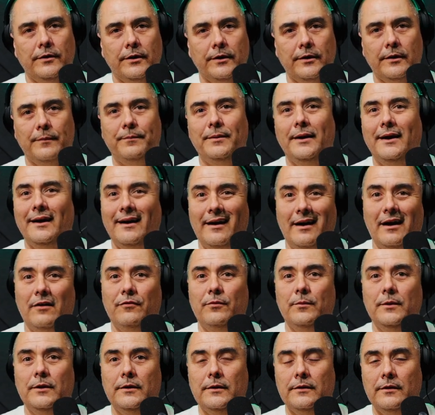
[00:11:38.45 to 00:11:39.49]
they're going to pay
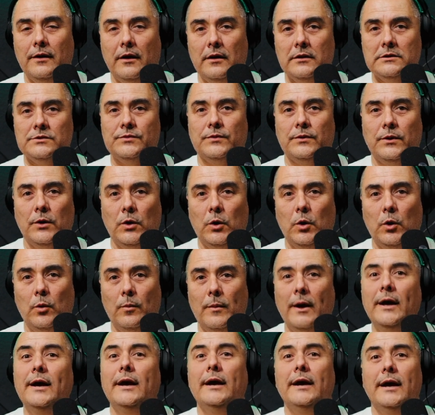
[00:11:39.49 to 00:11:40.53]
$500,000 for a
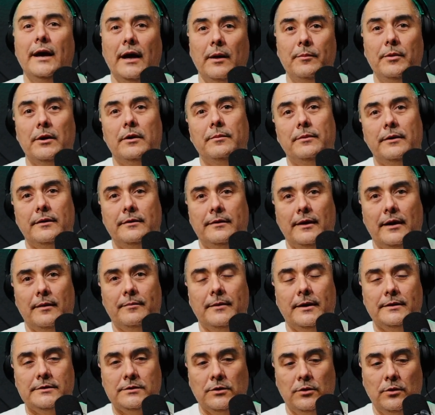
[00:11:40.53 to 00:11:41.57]
home, it better be a damn
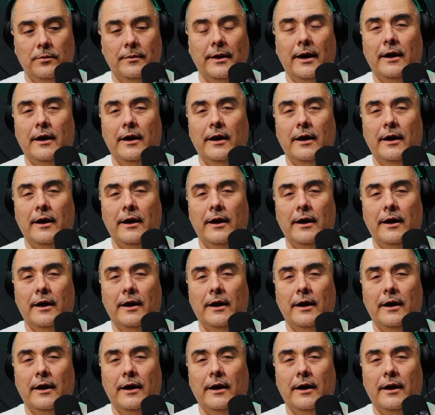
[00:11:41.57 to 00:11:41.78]
nice home.